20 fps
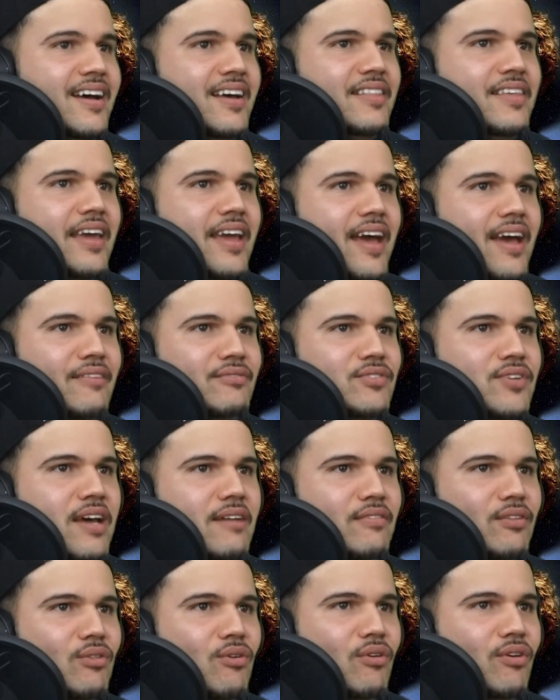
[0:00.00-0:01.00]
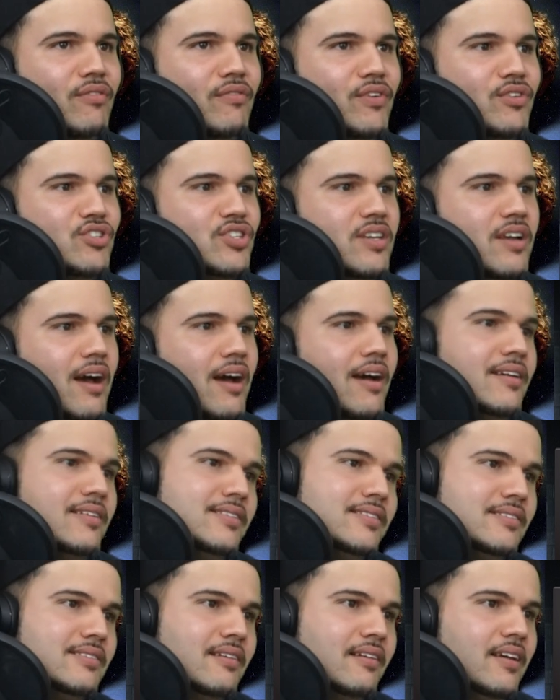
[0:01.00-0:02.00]
They have to have a longer version,
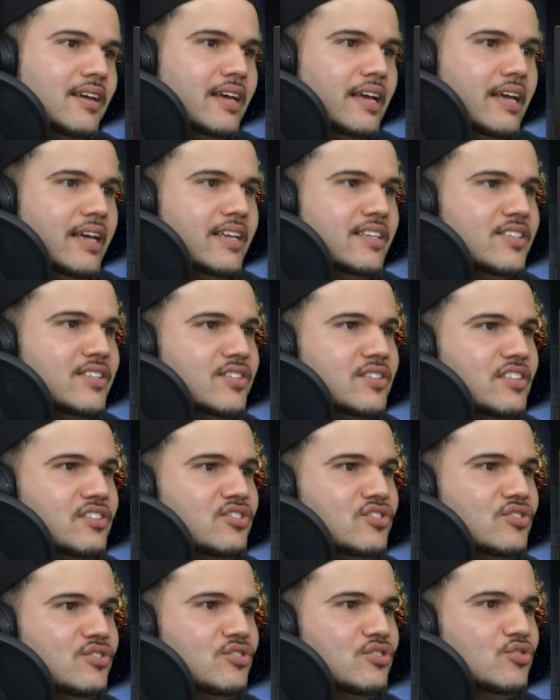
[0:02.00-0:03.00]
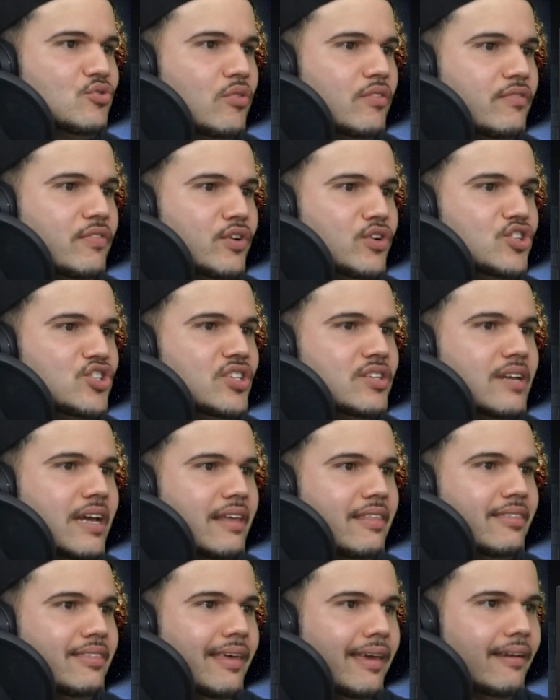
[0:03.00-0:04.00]
guys. This is a short version,
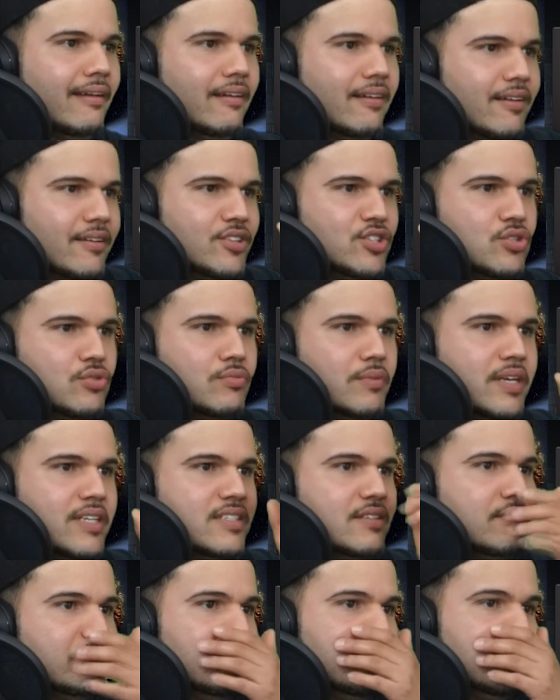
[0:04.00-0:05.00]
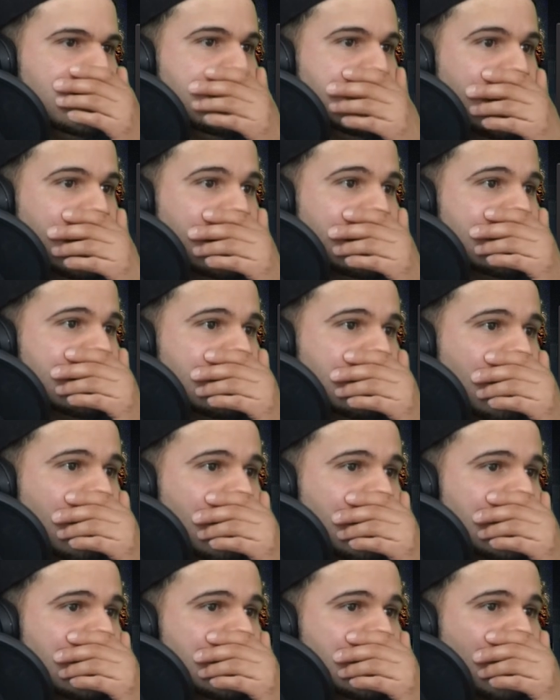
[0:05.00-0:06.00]
I think. 2 minutes and 50 seconds
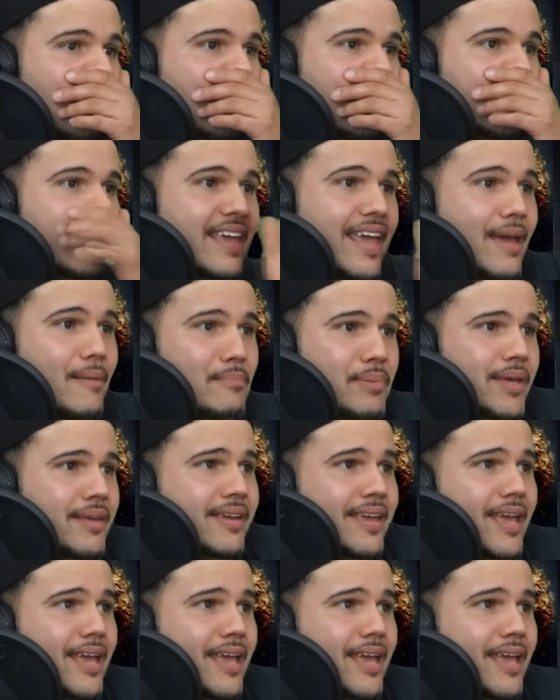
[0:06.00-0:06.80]
song. It can't be.